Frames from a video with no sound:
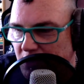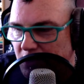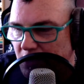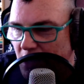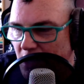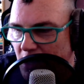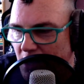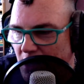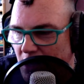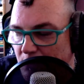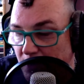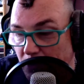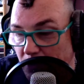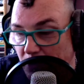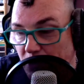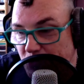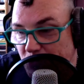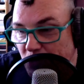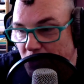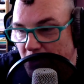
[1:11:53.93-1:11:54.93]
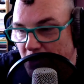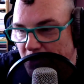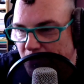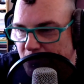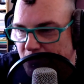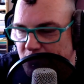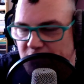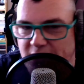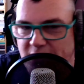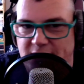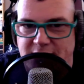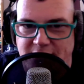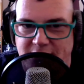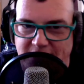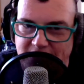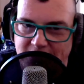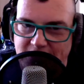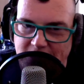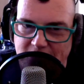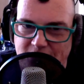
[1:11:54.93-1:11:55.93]
uh, but also a car enthusiast
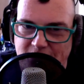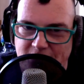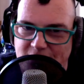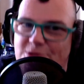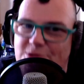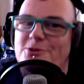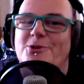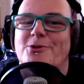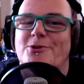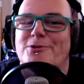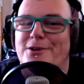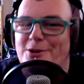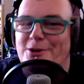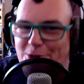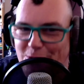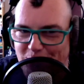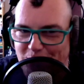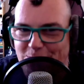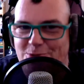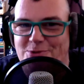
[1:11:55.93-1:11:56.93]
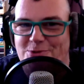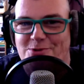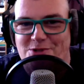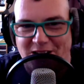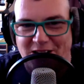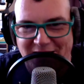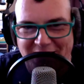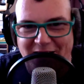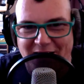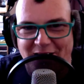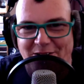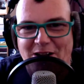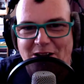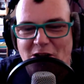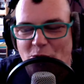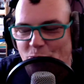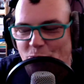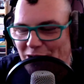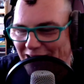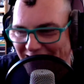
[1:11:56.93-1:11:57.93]
like David. So there you go. Check it out.
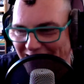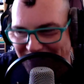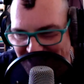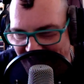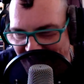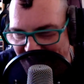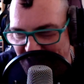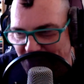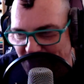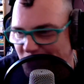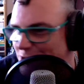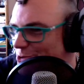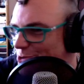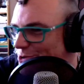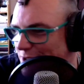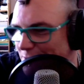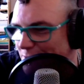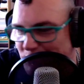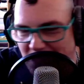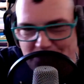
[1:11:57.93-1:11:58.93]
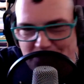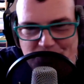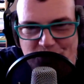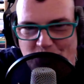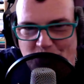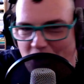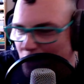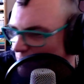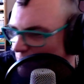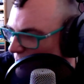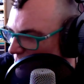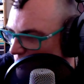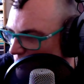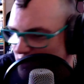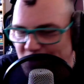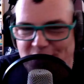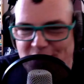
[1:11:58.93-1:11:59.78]
We like tangents too. Sometimes we talk about crazy